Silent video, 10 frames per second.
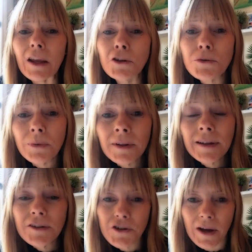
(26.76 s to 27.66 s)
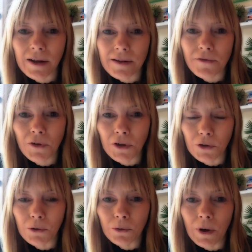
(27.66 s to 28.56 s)
it's really a chance for
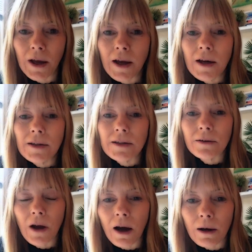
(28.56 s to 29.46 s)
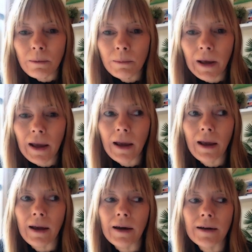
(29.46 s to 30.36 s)
you to come
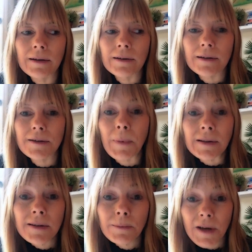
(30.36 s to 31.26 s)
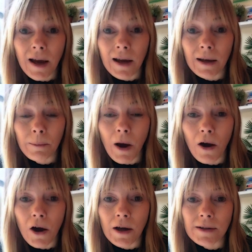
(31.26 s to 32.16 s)
and spend some time
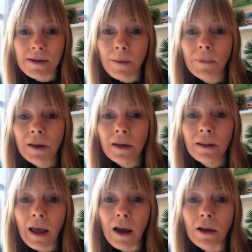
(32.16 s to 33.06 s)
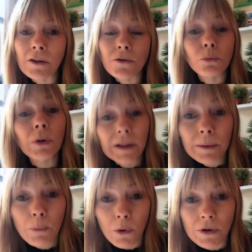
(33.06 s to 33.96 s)
on something that is really
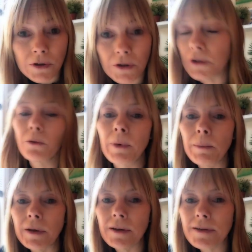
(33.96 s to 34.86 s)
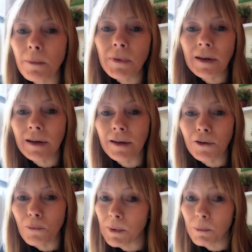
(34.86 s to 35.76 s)
important to you. Maybe something
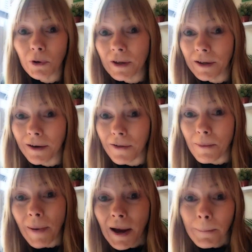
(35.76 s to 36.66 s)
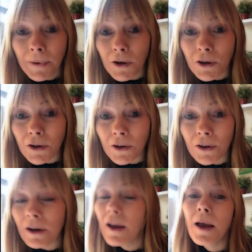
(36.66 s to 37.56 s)
you've been putting on the back
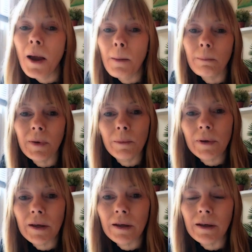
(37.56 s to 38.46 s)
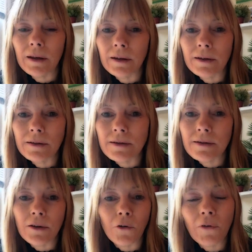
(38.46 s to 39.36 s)
burner, maybe
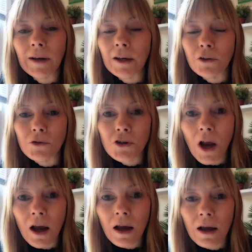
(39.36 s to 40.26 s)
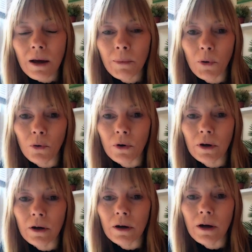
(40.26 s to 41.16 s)
it's, you know, finding a new job,
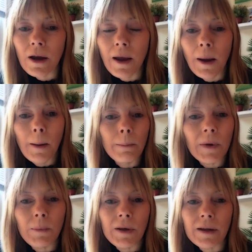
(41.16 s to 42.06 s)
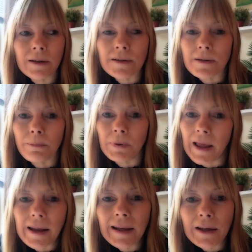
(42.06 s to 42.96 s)
or maybe it's
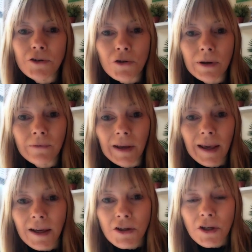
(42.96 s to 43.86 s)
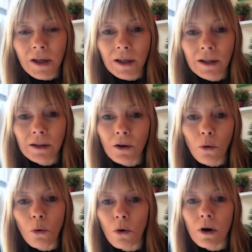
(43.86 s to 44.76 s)
planning a dream vacation
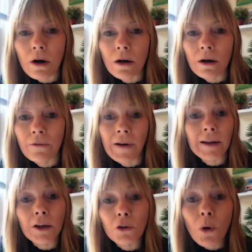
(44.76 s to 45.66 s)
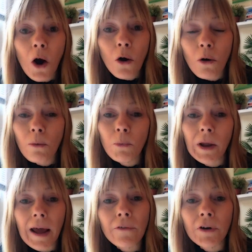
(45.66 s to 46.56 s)
or finding a new home.
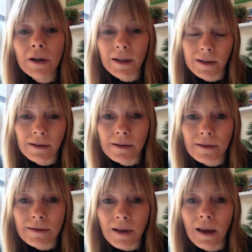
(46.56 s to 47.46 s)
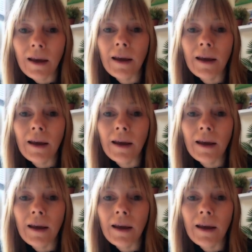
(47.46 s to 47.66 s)
Whatever it is,